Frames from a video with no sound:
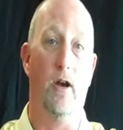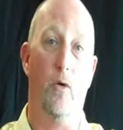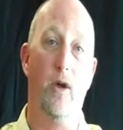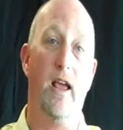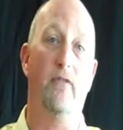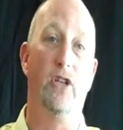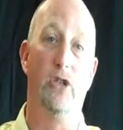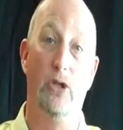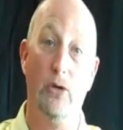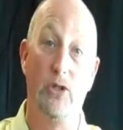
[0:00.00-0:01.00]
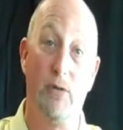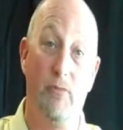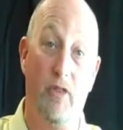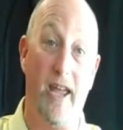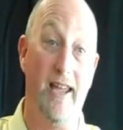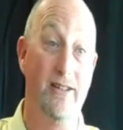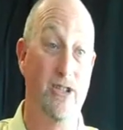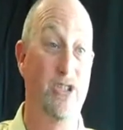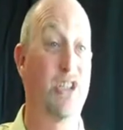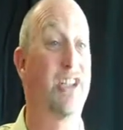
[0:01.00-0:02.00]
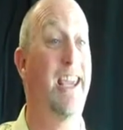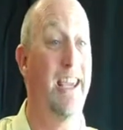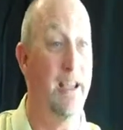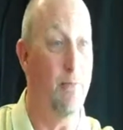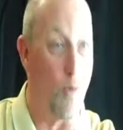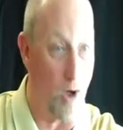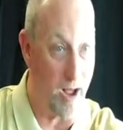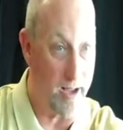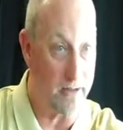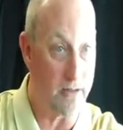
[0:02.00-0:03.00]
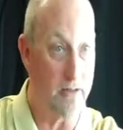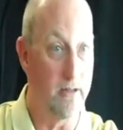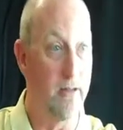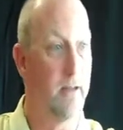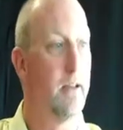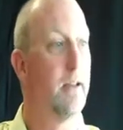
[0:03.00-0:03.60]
You know, we have to do some things scheme-wise